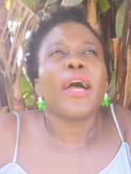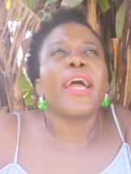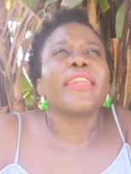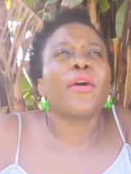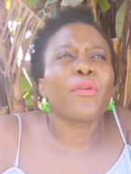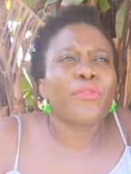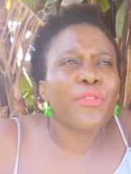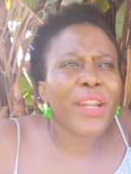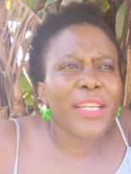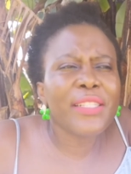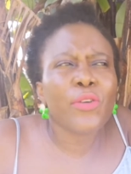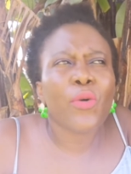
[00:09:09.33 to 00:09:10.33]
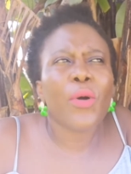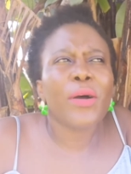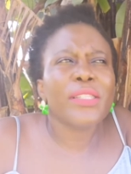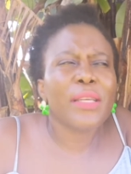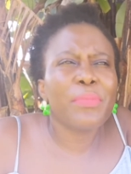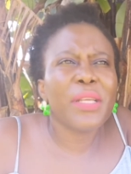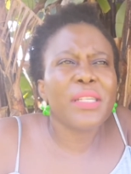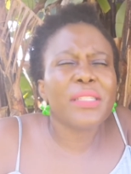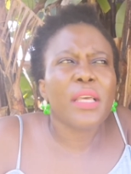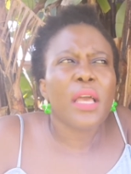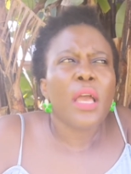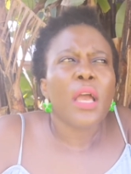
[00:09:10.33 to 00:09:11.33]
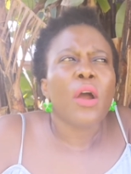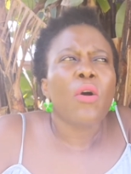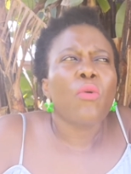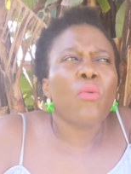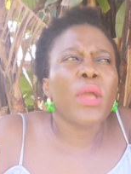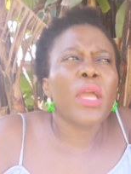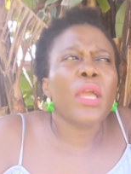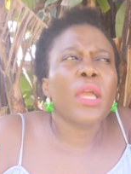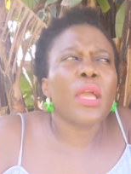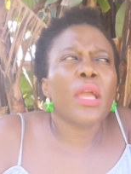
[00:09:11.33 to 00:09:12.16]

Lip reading: and our friends or our siblings, we